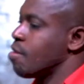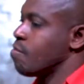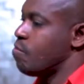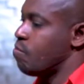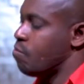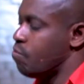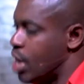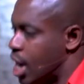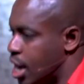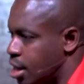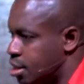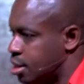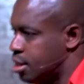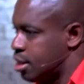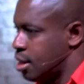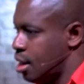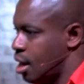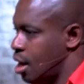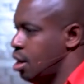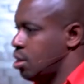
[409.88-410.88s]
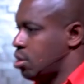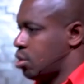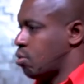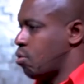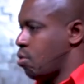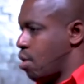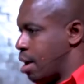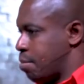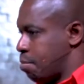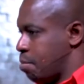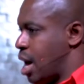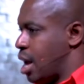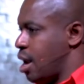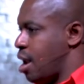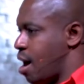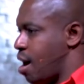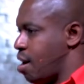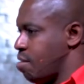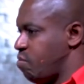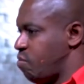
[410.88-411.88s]
faith throughout my
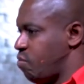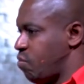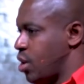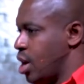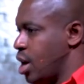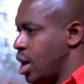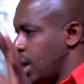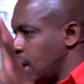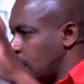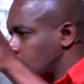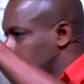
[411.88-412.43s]
life in